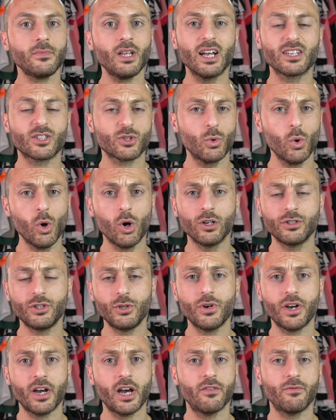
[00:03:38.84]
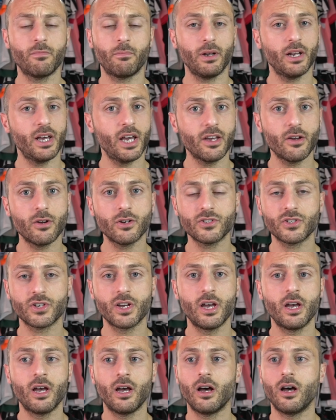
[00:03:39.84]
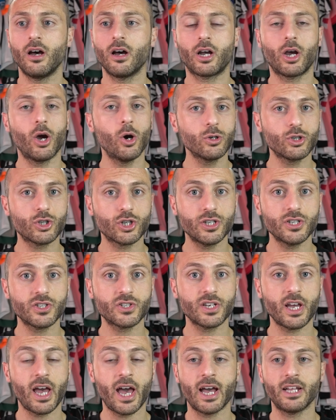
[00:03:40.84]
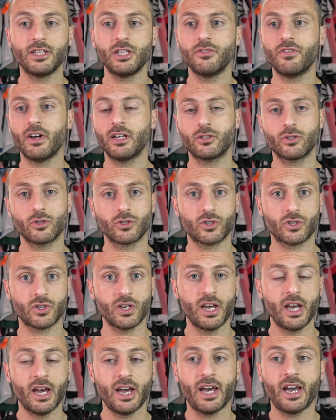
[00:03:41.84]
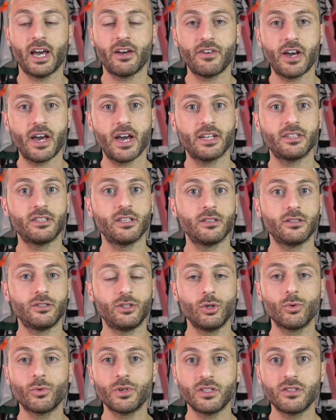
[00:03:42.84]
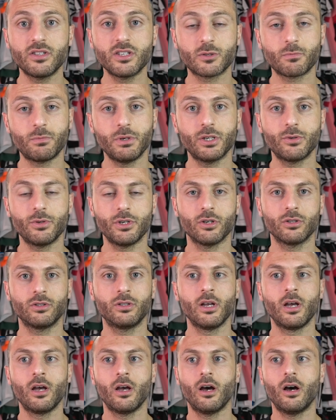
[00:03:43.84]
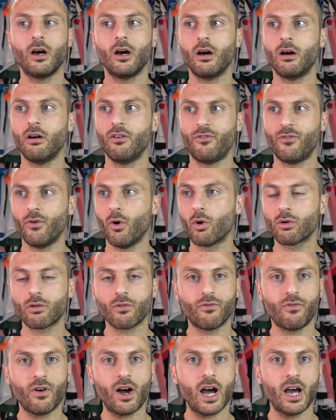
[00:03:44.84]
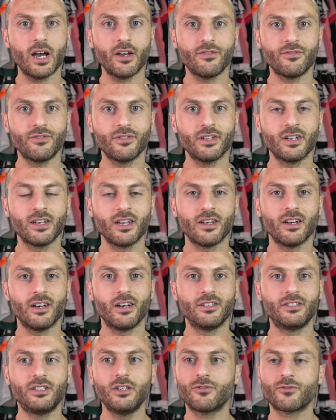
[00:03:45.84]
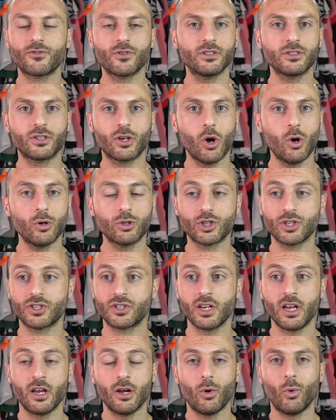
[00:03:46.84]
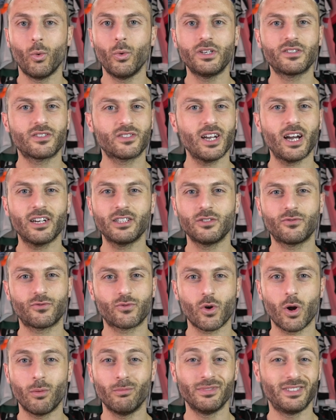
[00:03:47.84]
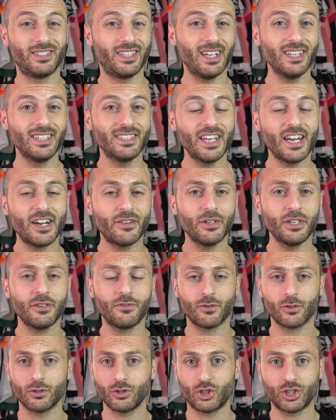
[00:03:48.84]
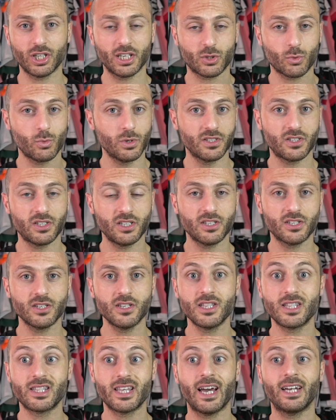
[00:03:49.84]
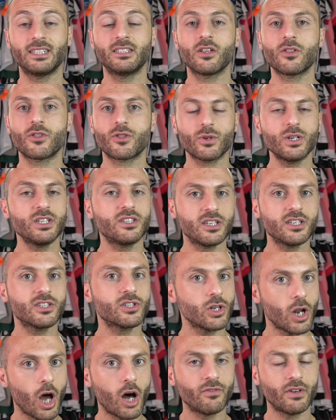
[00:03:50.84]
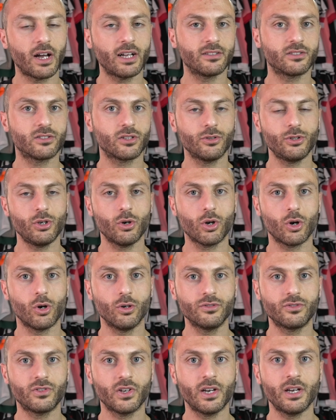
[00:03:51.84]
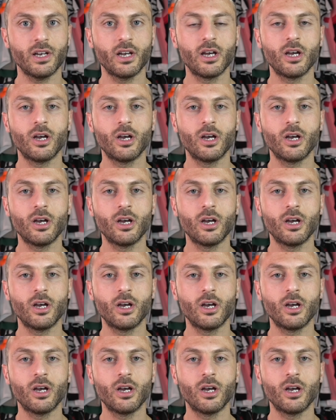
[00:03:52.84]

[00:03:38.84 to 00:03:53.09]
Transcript: squad, you have players, coaches, and Juventus have had during this period 4 or 5 different coaches. We started from Del Neri for just 1 season, then 3 seasons of Antonio Conte,